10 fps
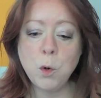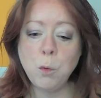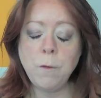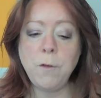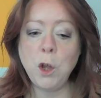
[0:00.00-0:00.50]

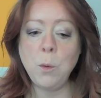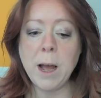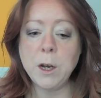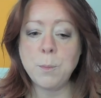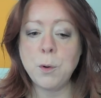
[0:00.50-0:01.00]
called View
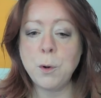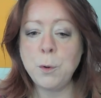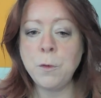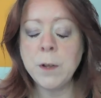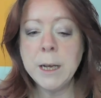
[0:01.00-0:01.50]
and
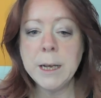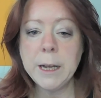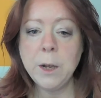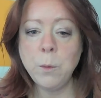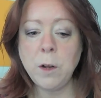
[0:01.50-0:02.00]
Prove.
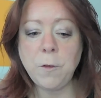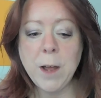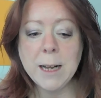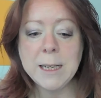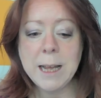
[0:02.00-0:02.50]
It will
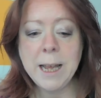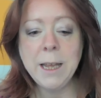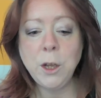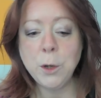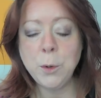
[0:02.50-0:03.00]
affect
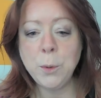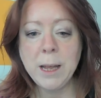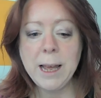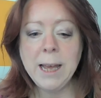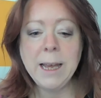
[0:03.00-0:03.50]
EU,
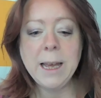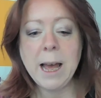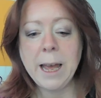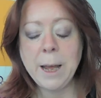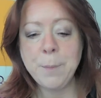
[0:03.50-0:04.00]

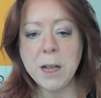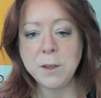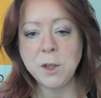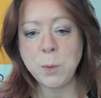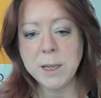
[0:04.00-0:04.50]
EEA
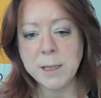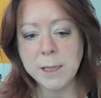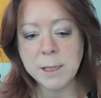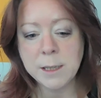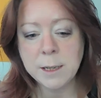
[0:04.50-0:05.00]
and Swiss
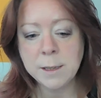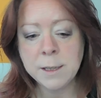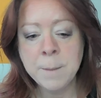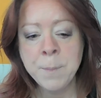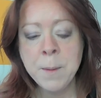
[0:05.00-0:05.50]

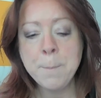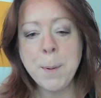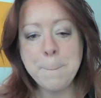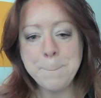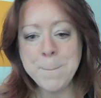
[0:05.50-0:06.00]
citizens,
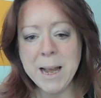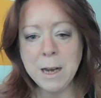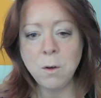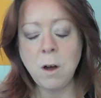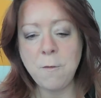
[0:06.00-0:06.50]
but may
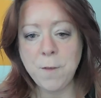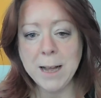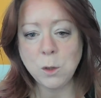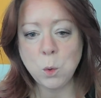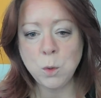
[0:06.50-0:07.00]
not
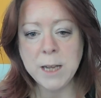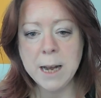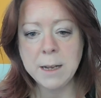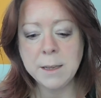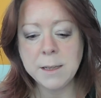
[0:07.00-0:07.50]
affect all
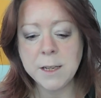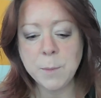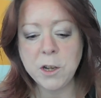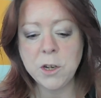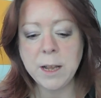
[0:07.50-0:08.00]
tenants,
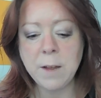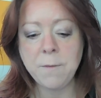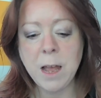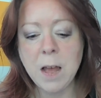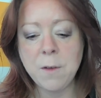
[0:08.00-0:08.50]
especially if
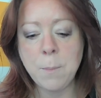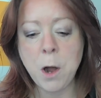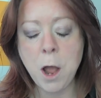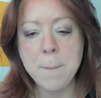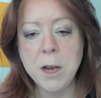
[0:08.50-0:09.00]
they have a
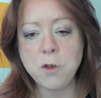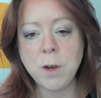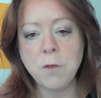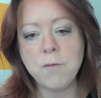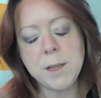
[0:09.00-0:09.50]

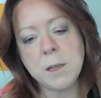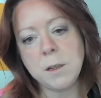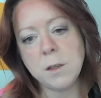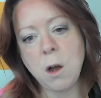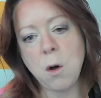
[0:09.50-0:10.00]
biometric
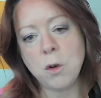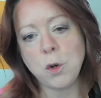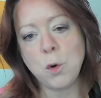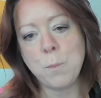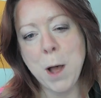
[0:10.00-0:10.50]
resident card
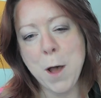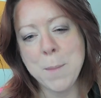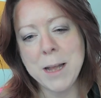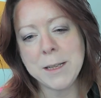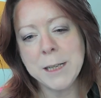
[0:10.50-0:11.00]
or
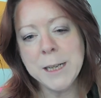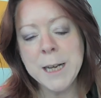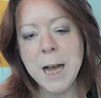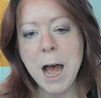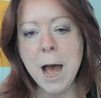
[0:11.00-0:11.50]
permit.
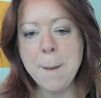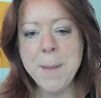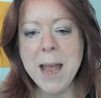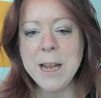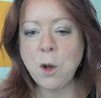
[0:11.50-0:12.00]

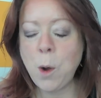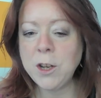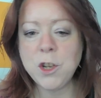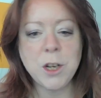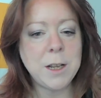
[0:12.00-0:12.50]
Any
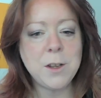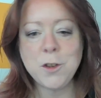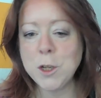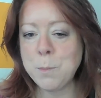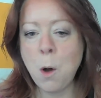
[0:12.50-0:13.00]
questions,
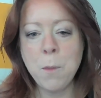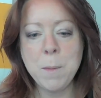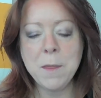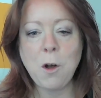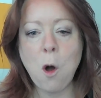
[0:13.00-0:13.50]
just pop them
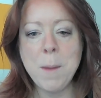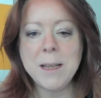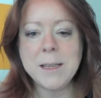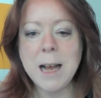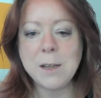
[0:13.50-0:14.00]
in the
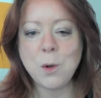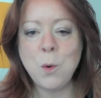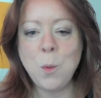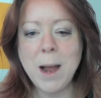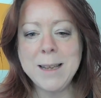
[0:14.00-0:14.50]
comments as
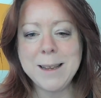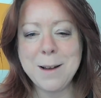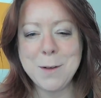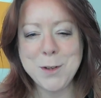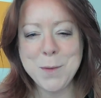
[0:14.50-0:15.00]
always,
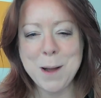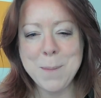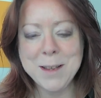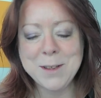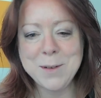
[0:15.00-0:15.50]
and I'll do my
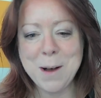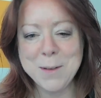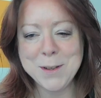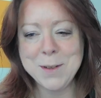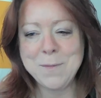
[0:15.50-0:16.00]
best to
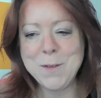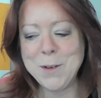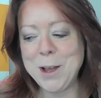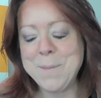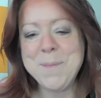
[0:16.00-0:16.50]
answer them
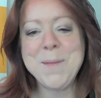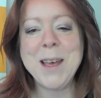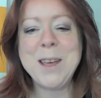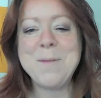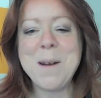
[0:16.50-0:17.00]
for you.
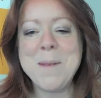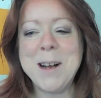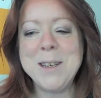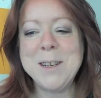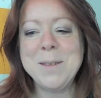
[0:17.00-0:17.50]
Thank you very
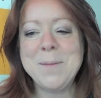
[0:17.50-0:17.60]
much.